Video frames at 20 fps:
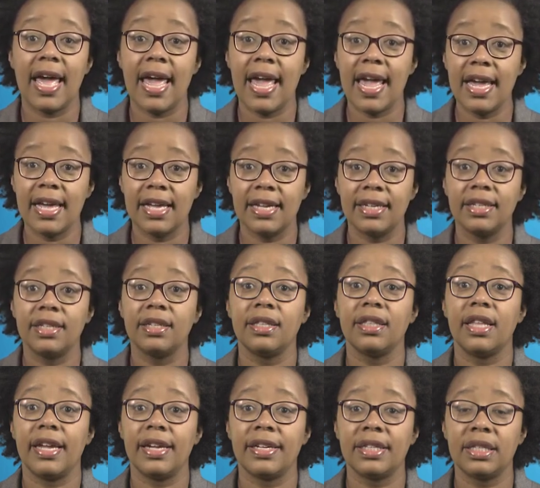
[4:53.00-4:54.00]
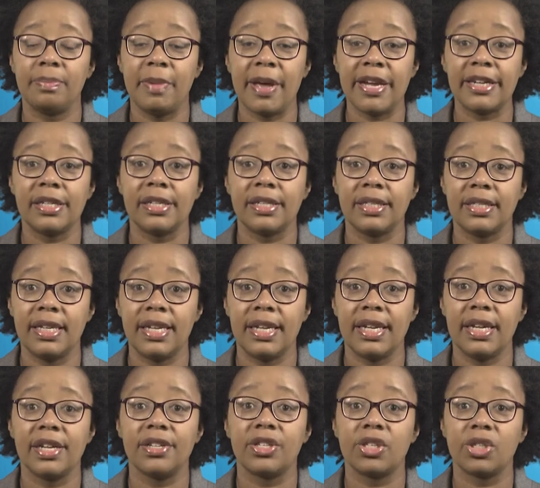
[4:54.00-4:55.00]
and they expect to
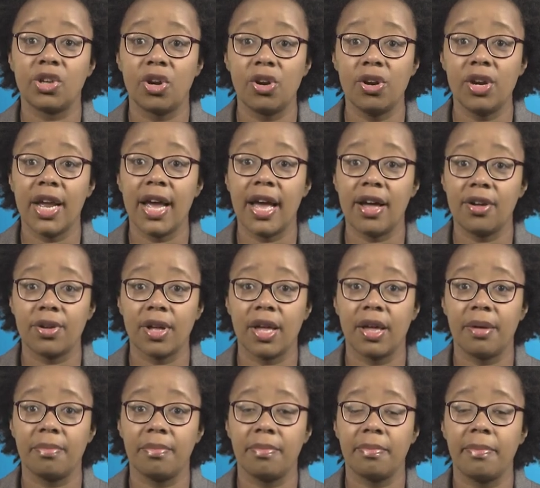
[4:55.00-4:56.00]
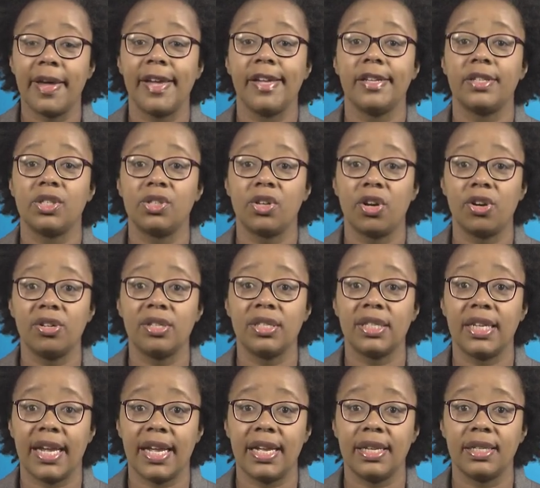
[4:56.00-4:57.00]
see a certain outcome by a certain
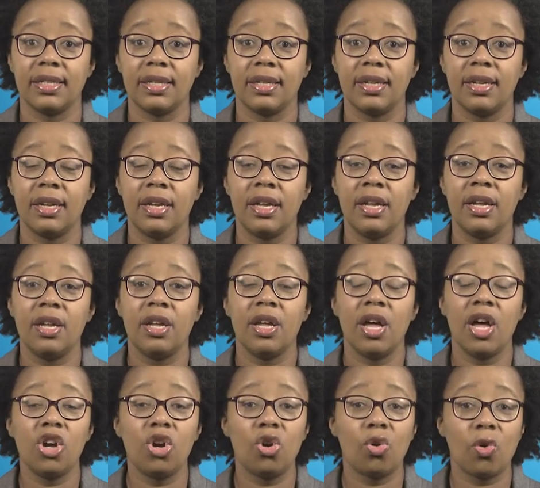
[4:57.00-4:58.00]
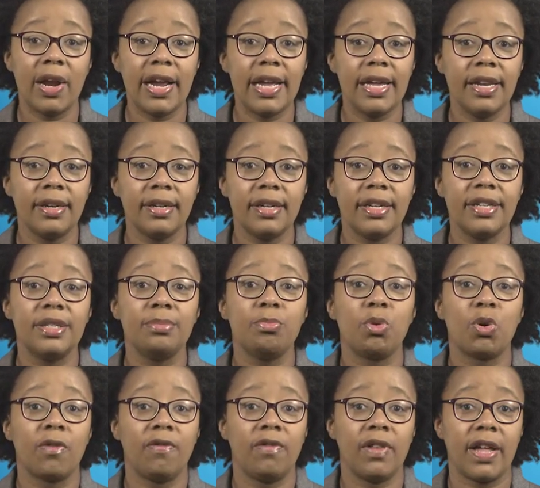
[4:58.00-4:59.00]
date. A grant is
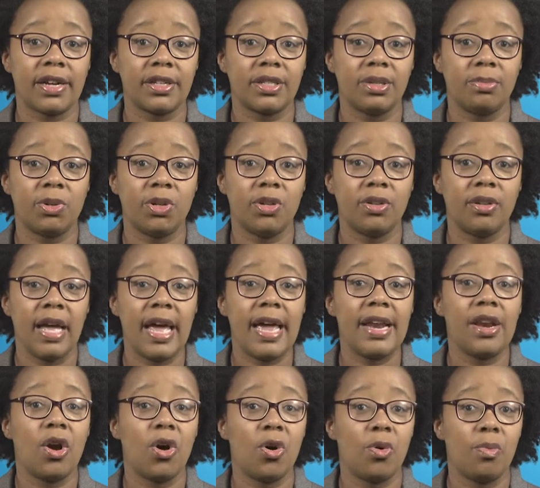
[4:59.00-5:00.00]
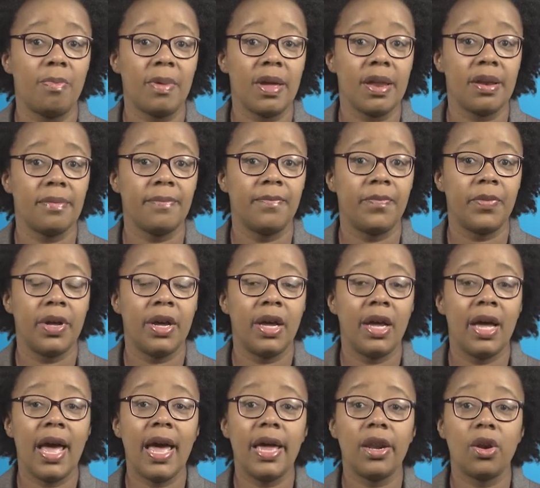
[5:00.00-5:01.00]
more flexible and open,
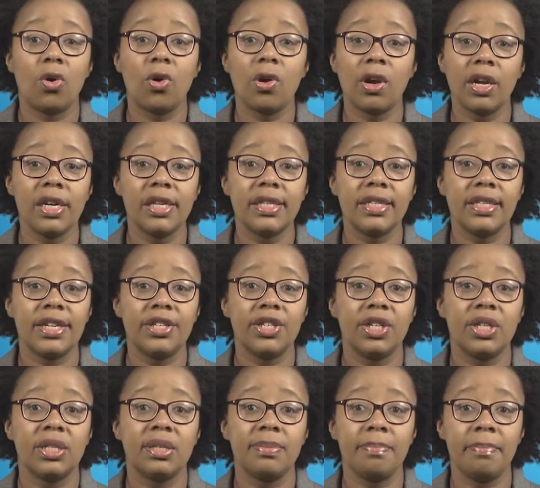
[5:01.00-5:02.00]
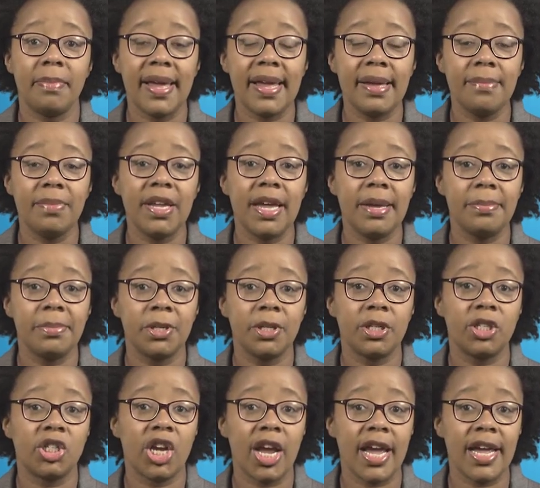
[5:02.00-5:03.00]
and organizations may be able to
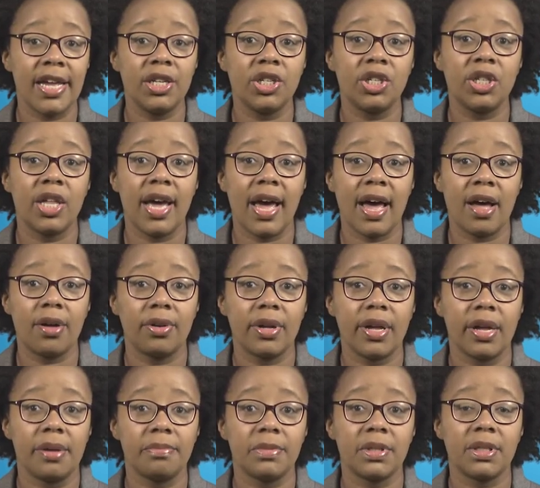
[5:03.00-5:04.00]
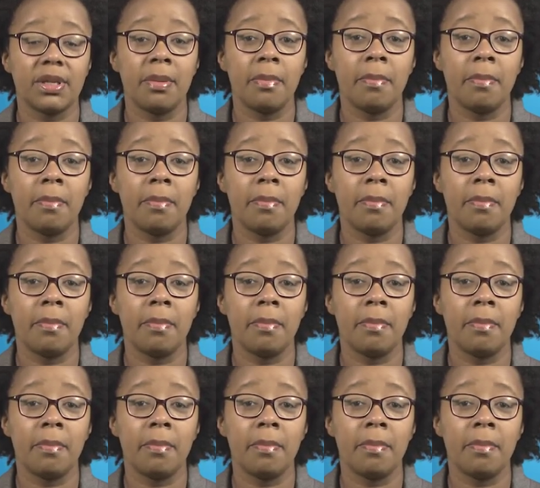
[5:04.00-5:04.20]
change the outcomes